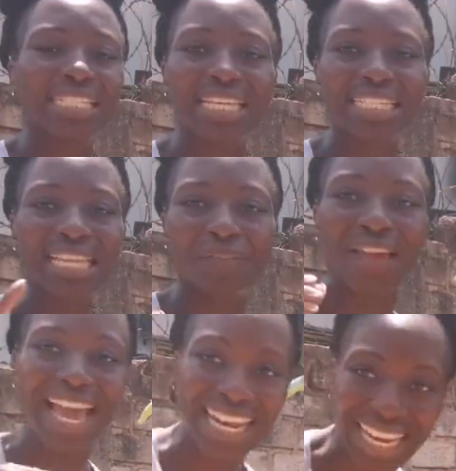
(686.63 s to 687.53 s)
if
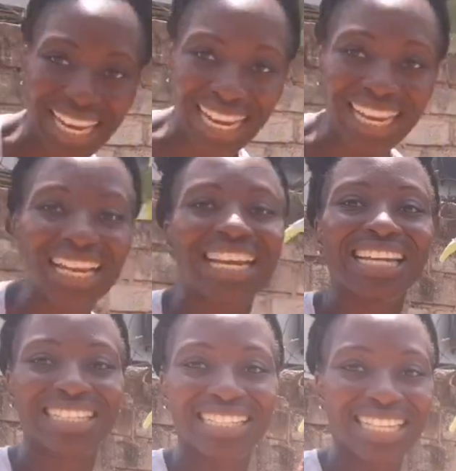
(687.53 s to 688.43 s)
any, does
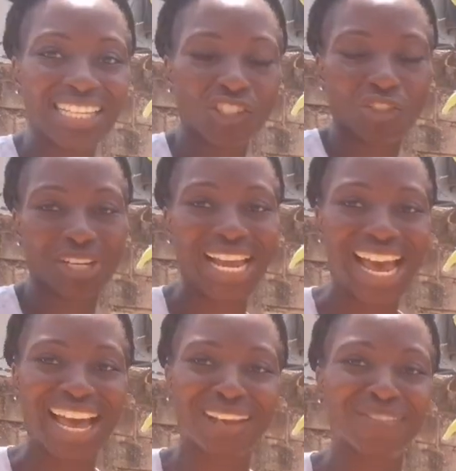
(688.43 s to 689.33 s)
this tree
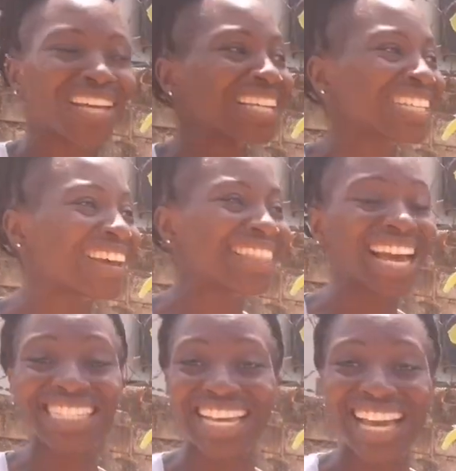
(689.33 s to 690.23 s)
have? So thanks
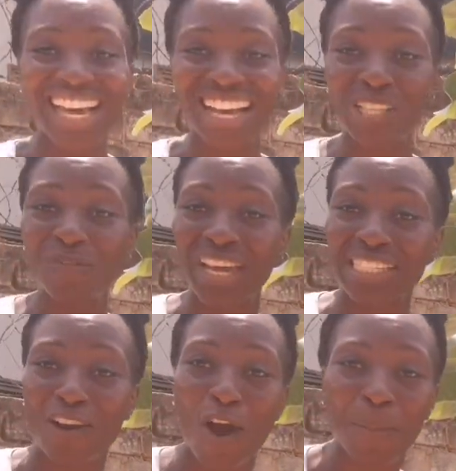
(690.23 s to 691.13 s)
again, guys. Don't forget to
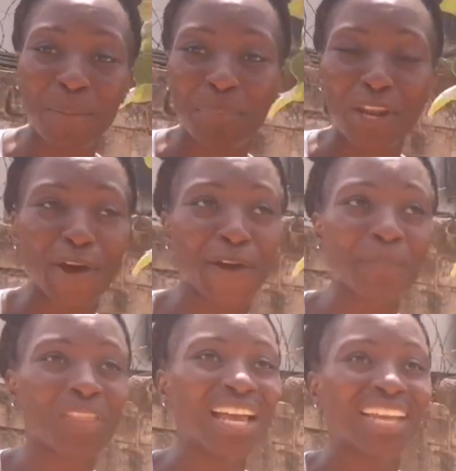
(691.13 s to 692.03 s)
comment below.
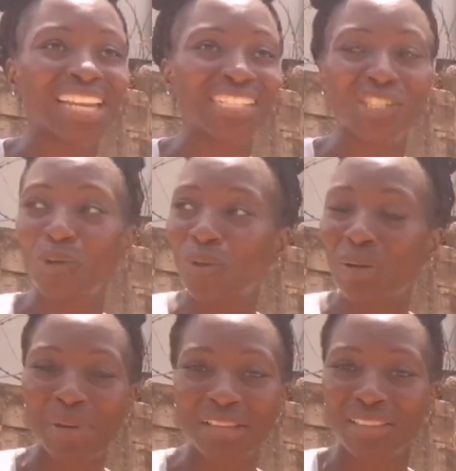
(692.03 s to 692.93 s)
Let's talk
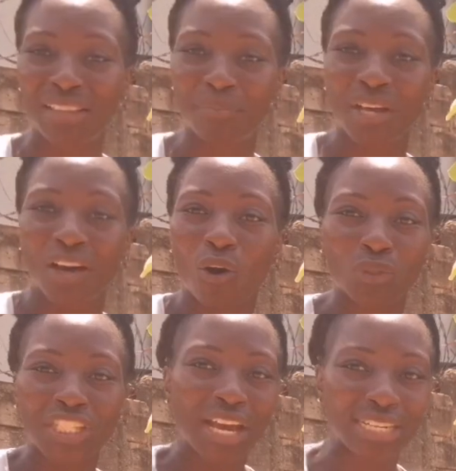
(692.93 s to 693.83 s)
about them,
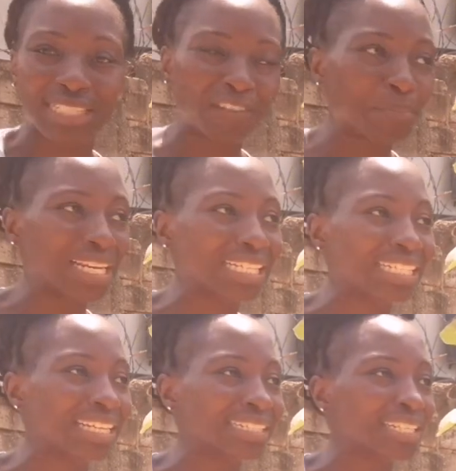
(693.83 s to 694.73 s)
alternative medicines.
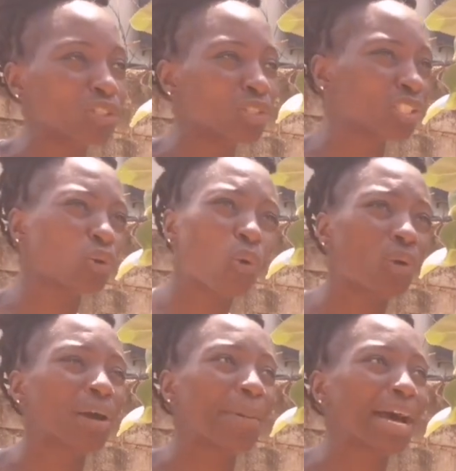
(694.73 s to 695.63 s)
Let's talk
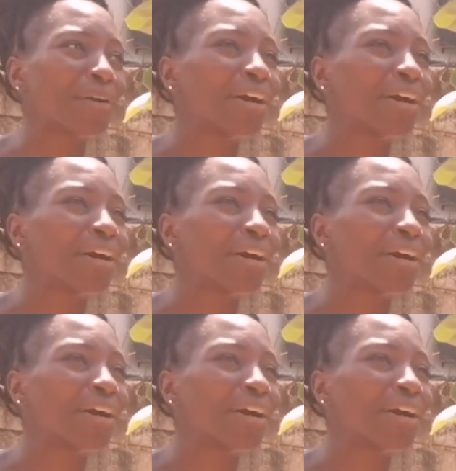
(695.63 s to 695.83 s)
about